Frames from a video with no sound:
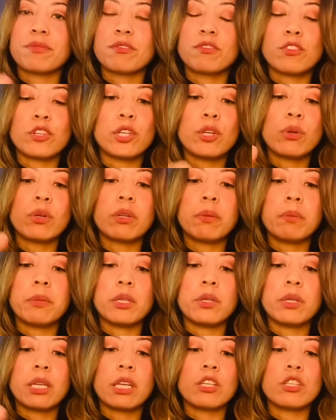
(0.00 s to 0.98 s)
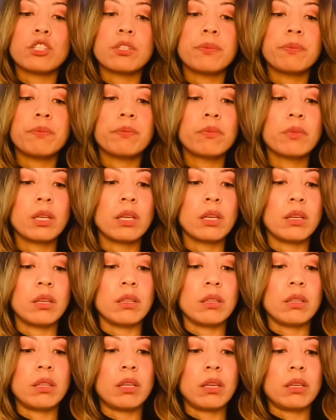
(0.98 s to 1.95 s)
for no communication?
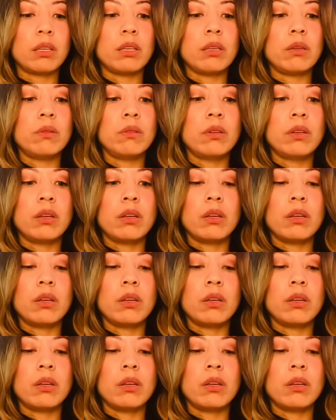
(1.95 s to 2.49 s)
Thank you.